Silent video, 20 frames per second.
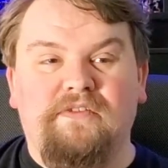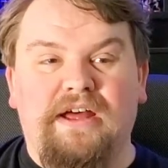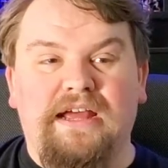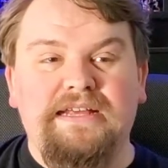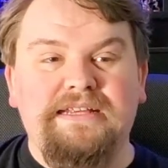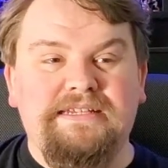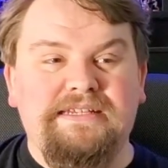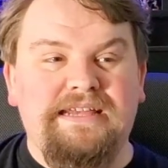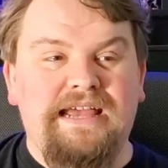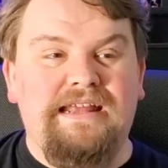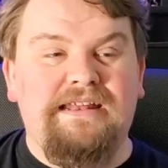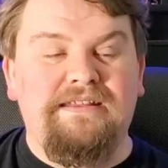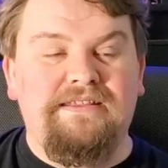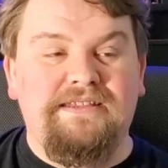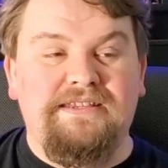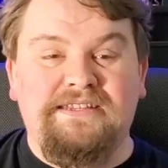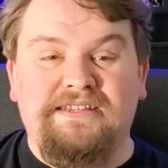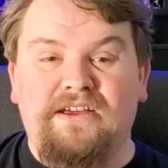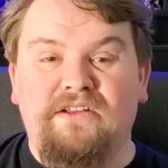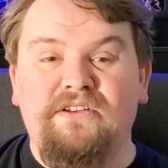I said at
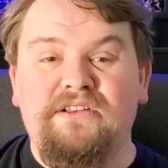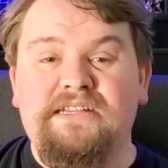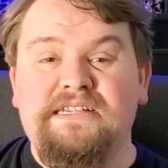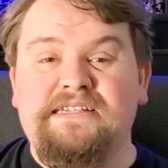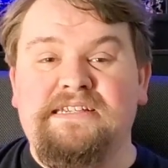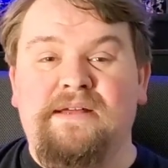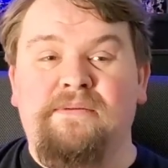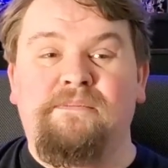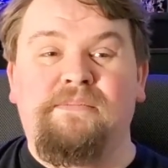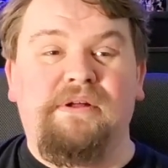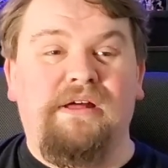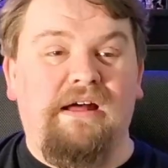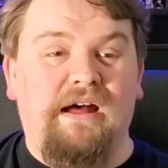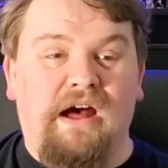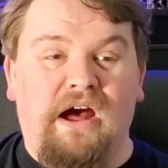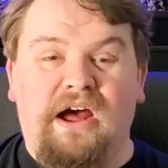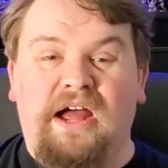the start of December,